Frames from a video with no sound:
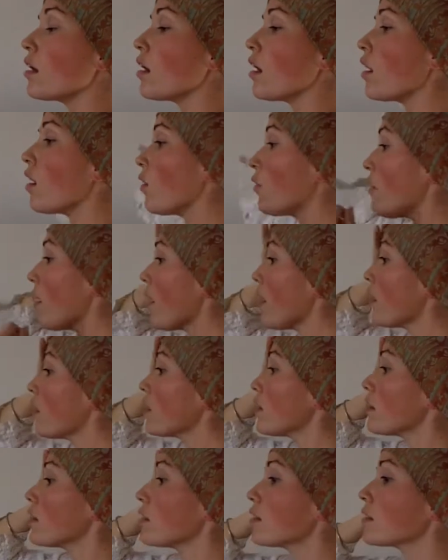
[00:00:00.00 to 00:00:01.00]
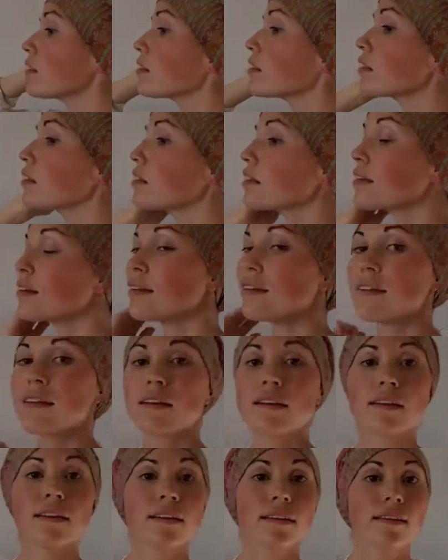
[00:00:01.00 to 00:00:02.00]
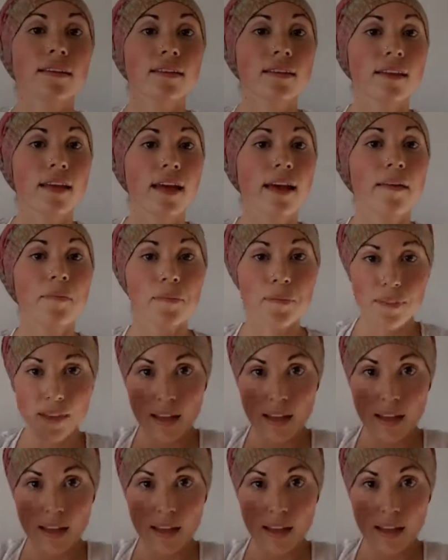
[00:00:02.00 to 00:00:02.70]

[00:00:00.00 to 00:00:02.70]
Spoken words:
All right. Okay.